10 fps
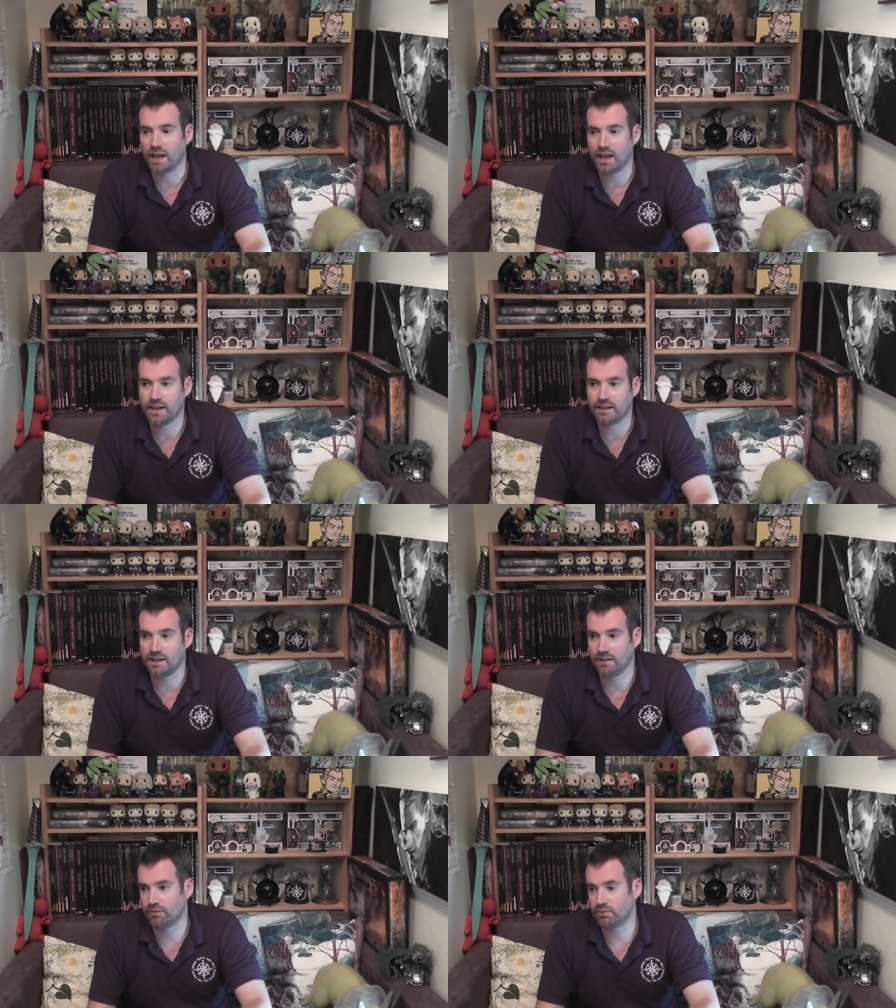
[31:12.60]
and
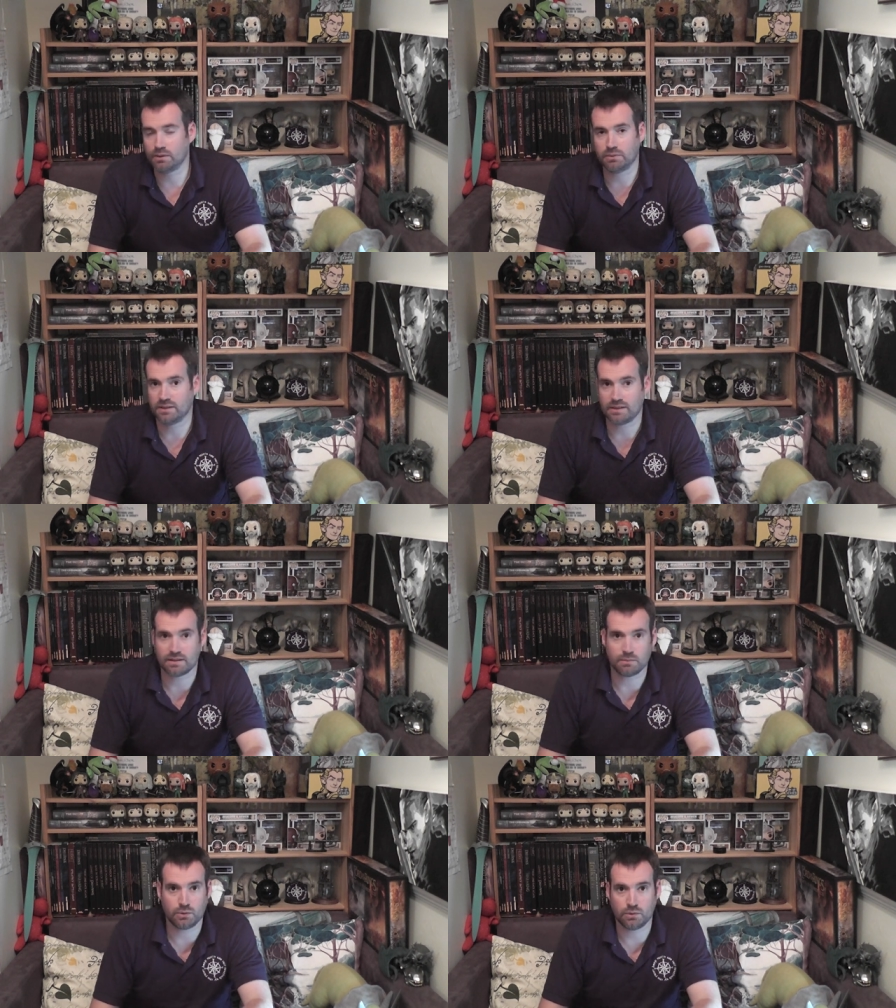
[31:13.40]
if three weeks
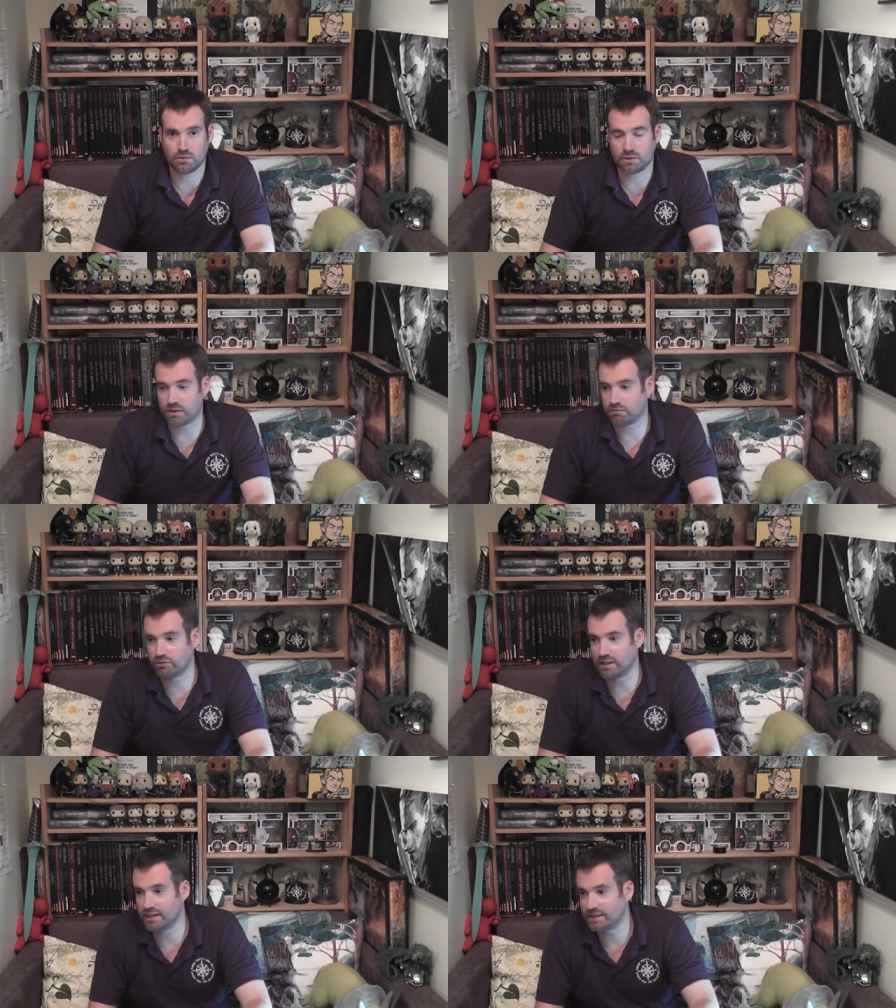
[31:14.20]
is the more kind of
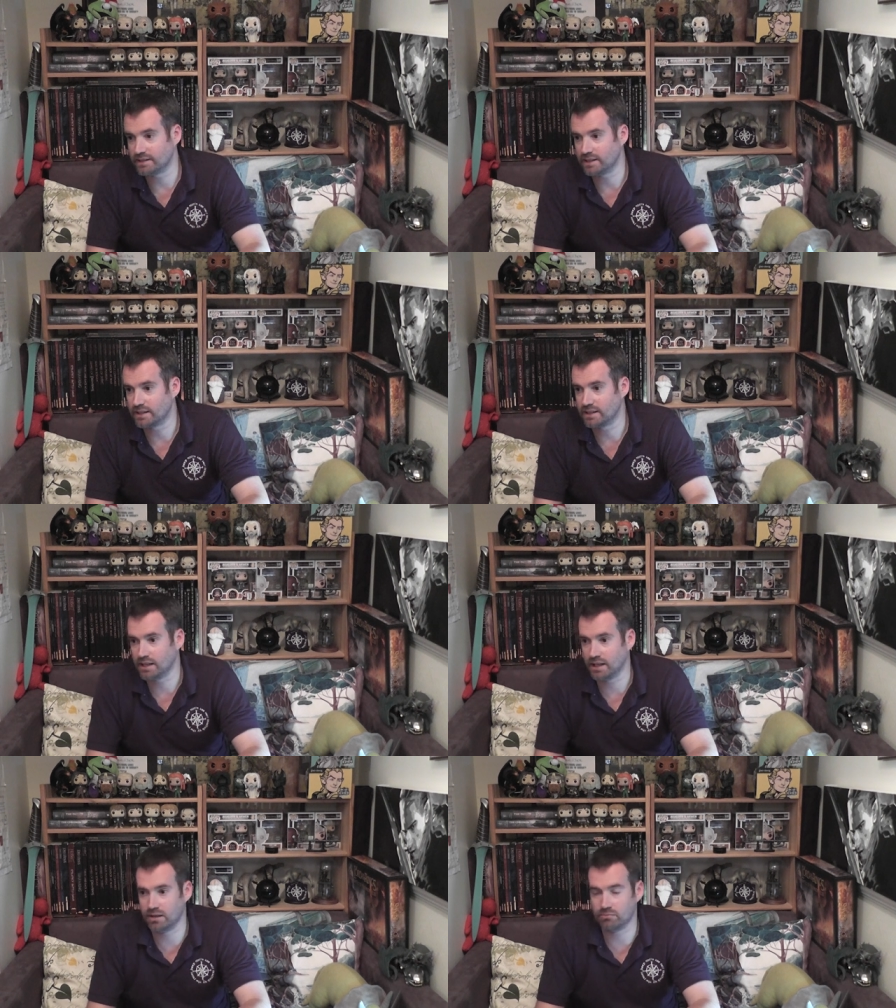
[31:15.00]
realistic
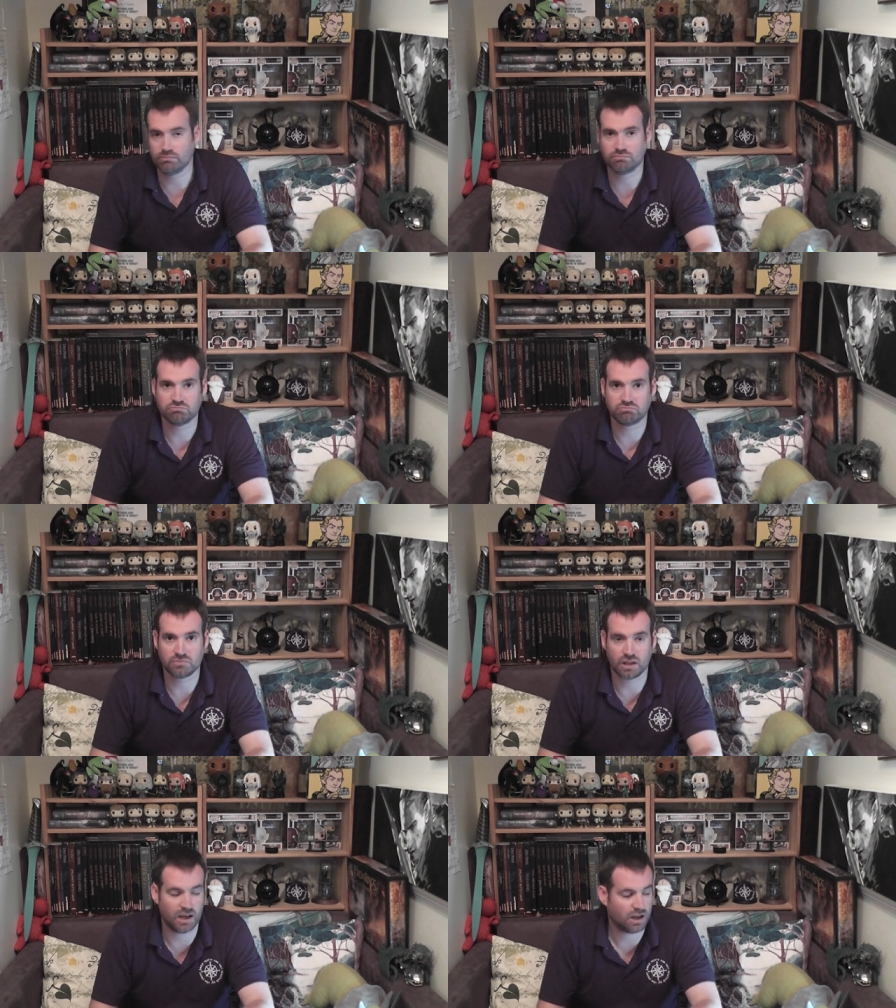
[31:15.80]
um,
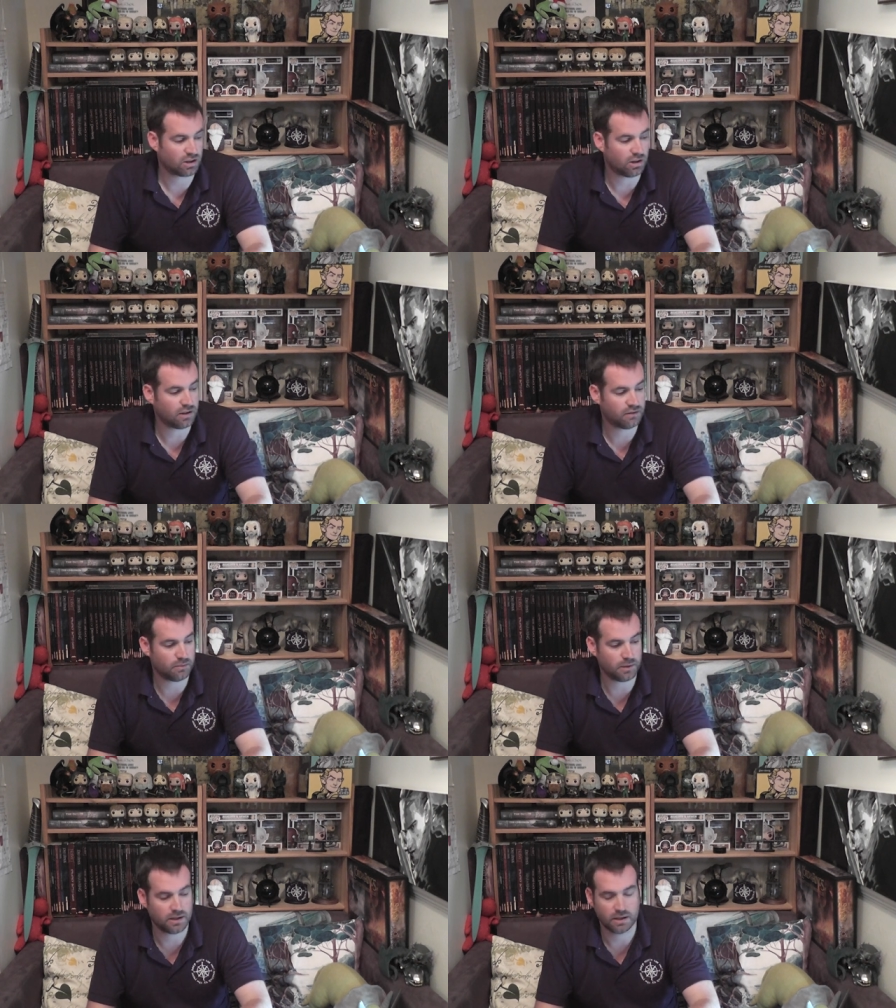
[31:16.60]
uh, guide for
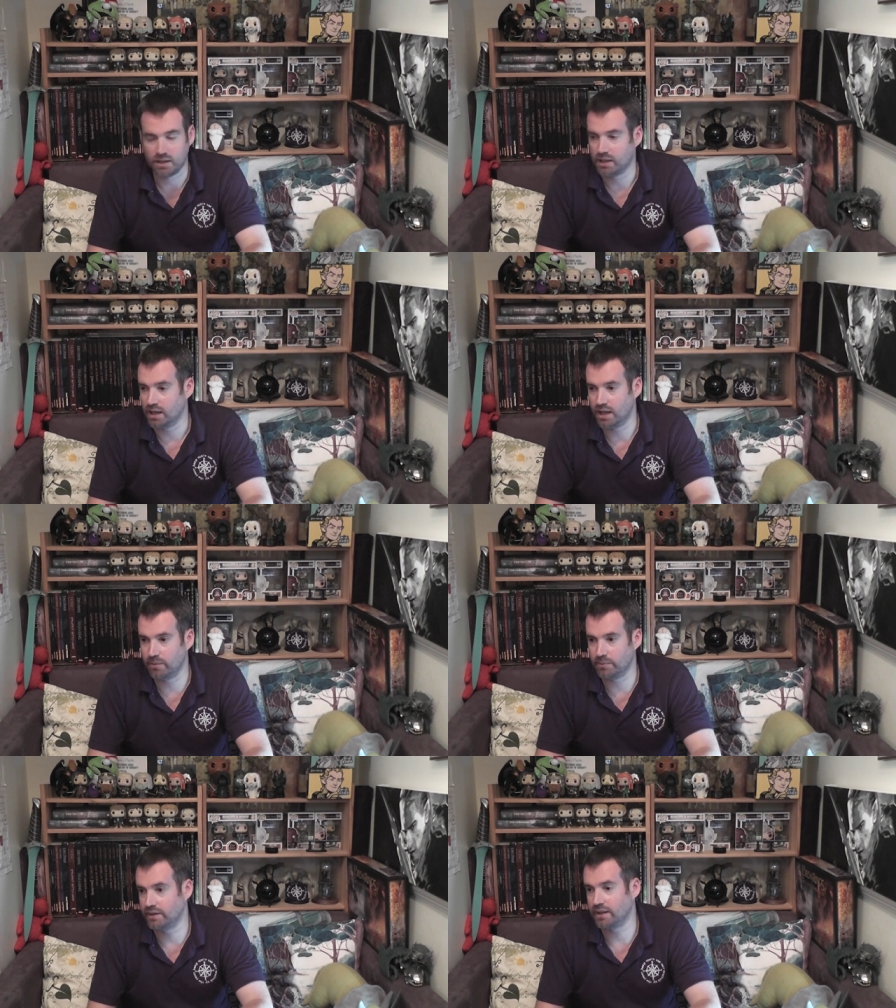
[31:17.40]
me,
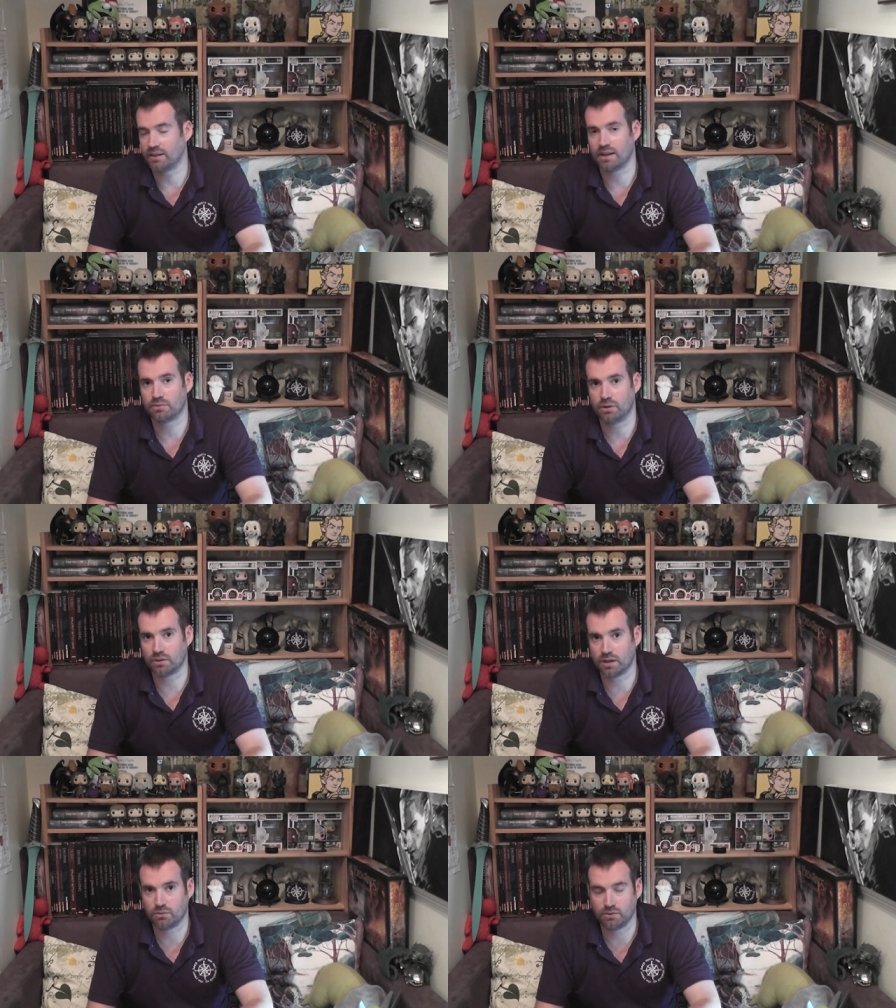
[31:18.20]
um, then that, that's what I'll
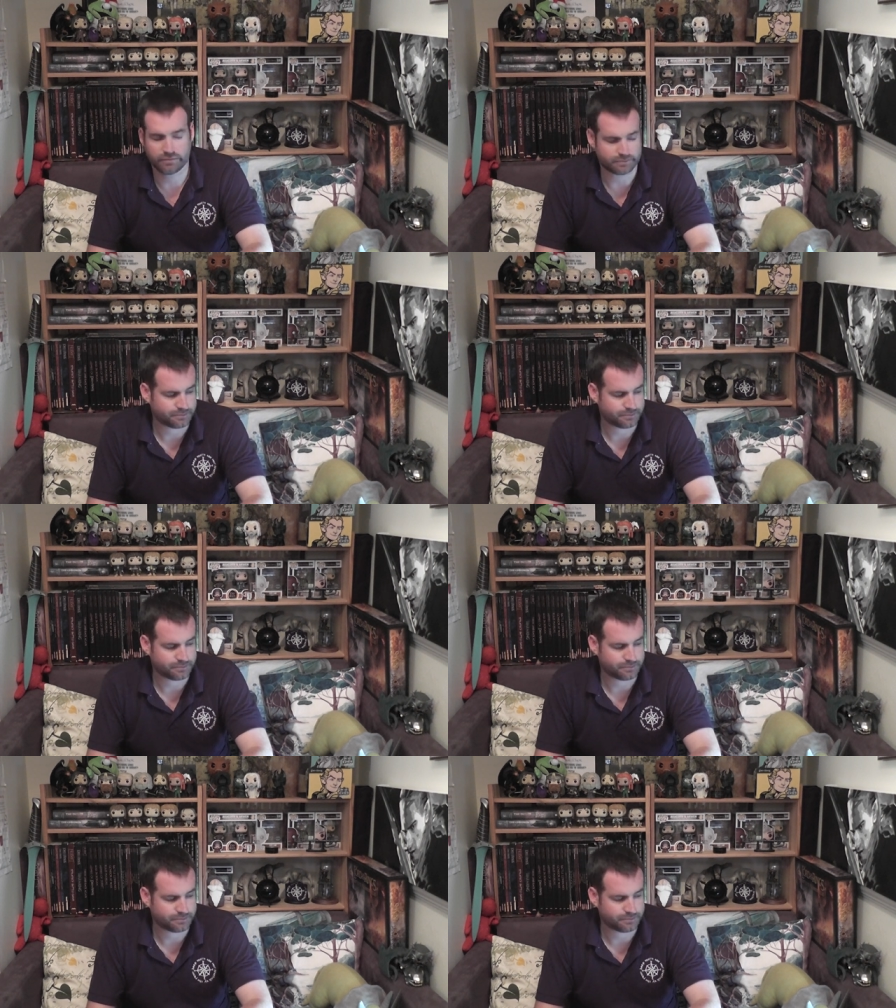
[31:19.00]
go with.